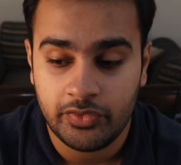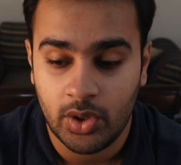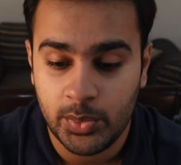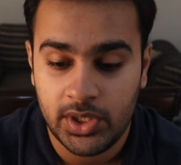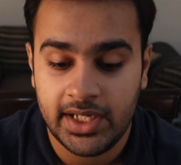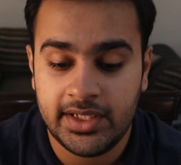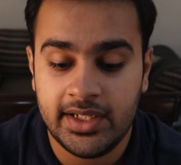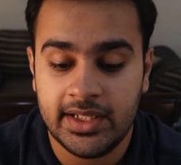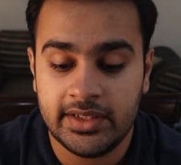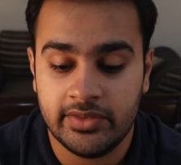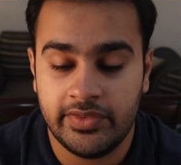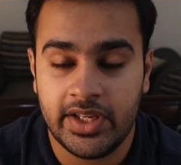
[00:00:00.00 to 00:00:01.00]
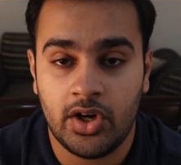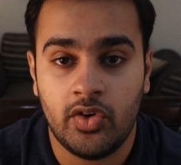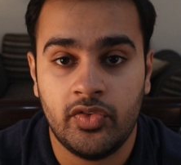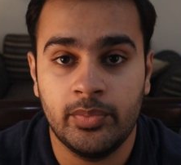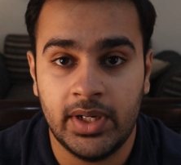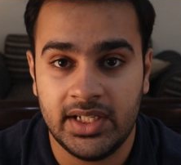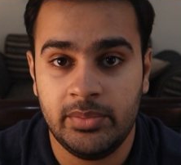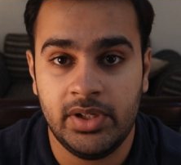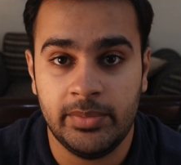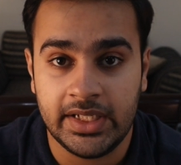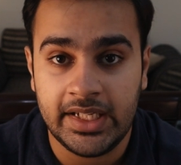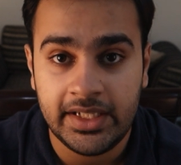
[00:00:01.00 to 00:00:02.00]
formulated in the way of multiple
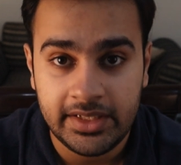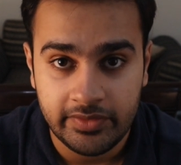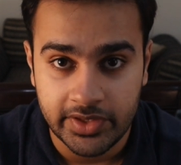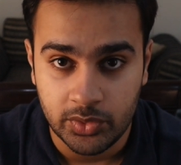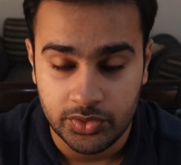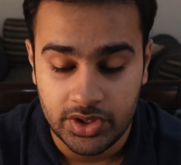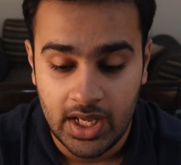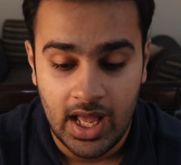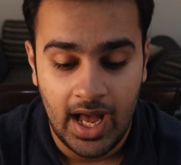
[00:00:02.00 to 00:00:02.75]
mini interviews.